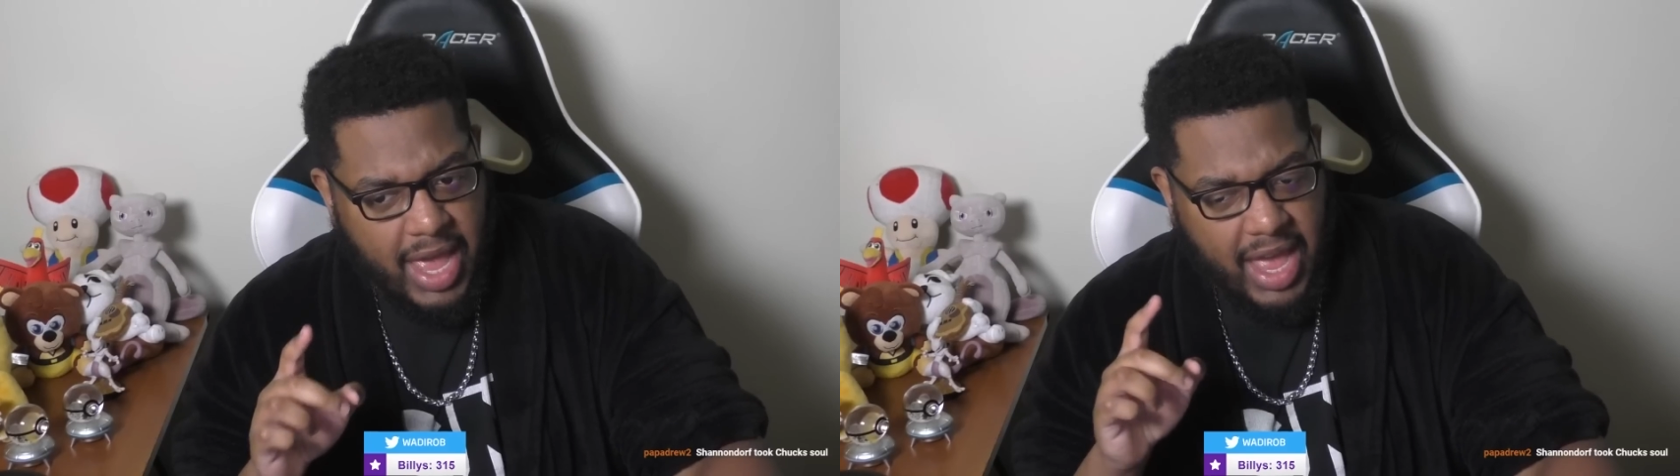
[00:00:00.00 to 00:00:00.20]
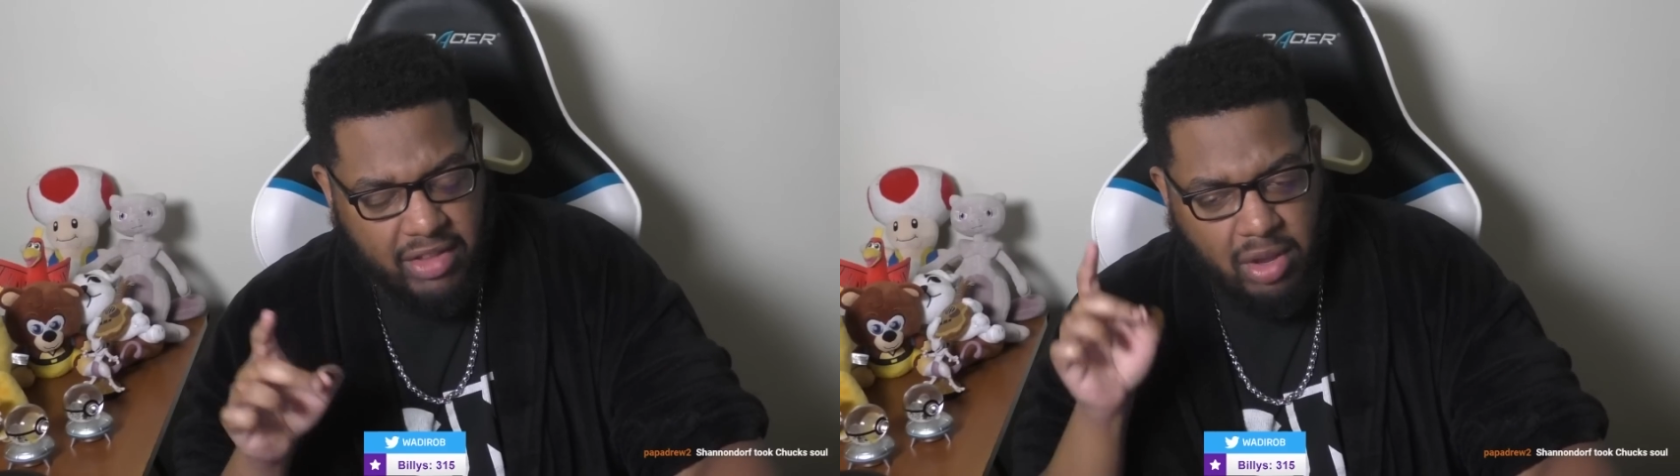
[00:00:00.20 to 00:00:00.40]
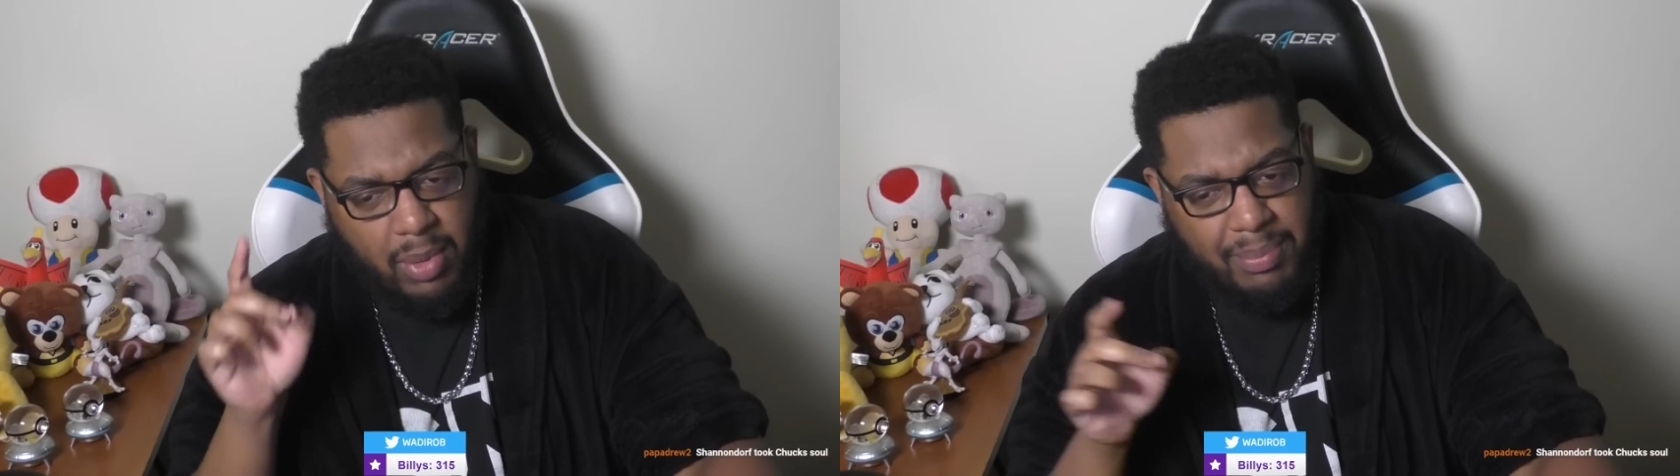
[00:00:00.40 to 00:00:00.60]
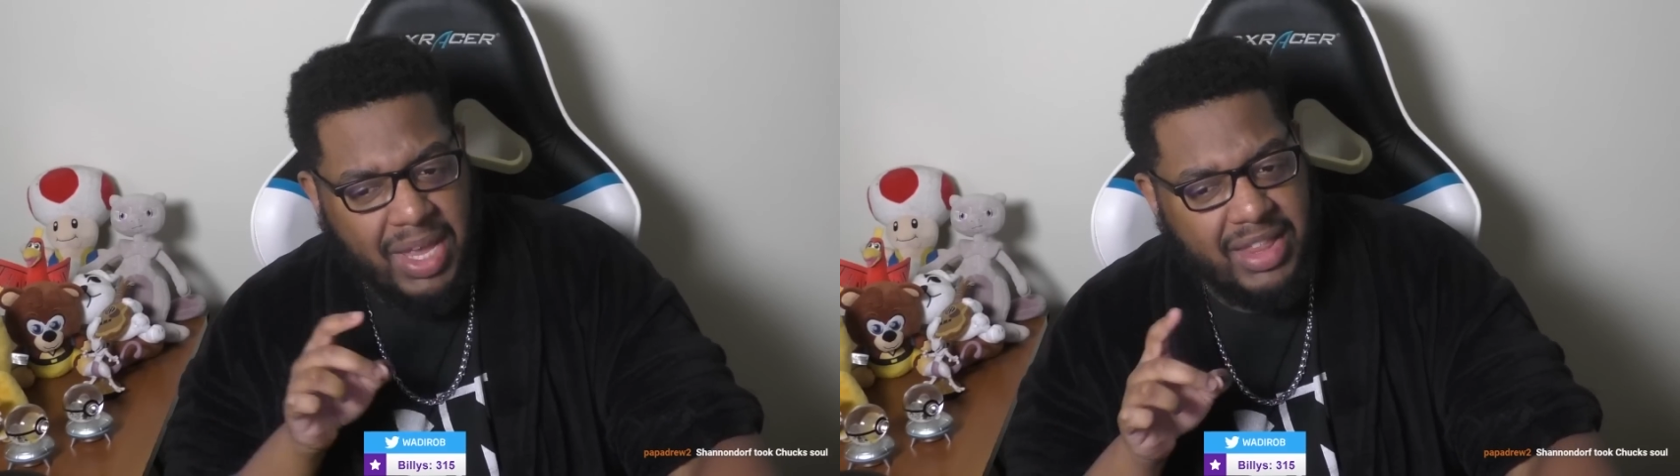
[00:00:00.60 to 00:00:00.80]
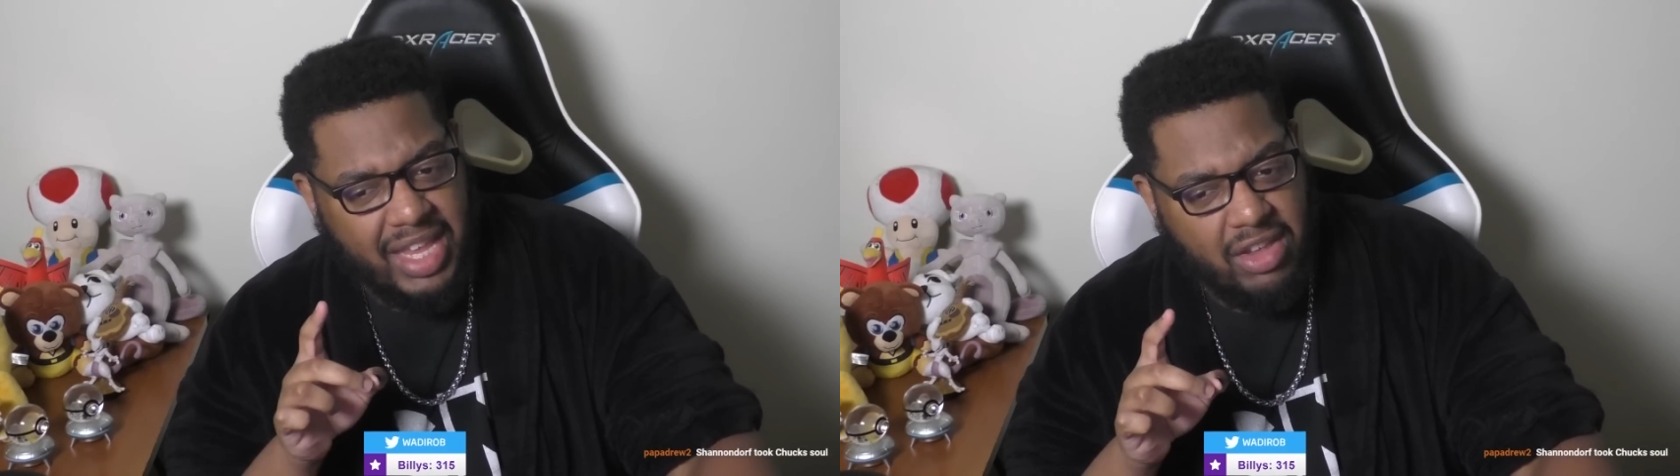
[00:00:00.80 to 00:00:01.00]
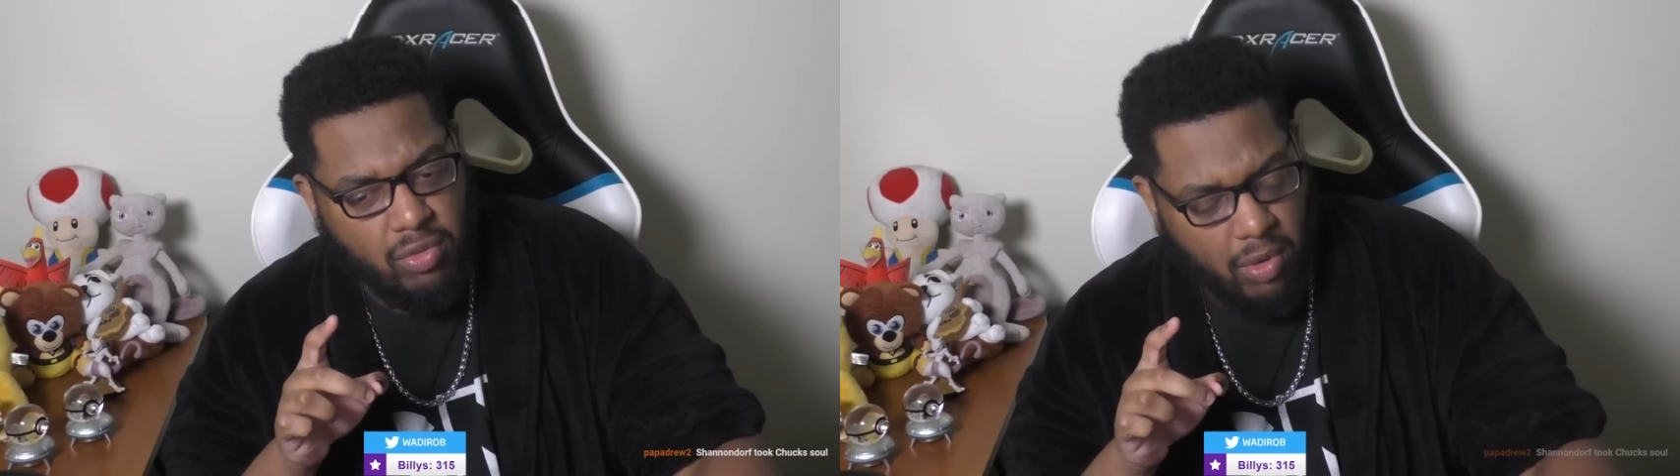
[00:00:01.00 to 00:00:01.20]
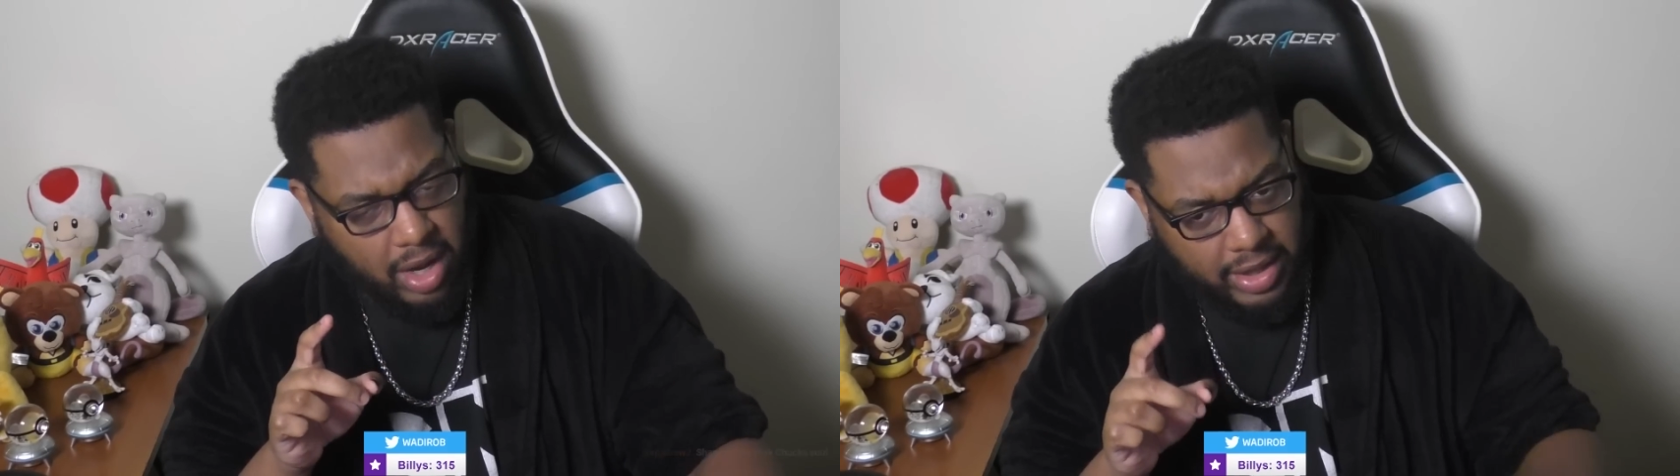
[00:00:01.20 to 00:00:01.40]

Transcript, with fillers: and some of Big D's run.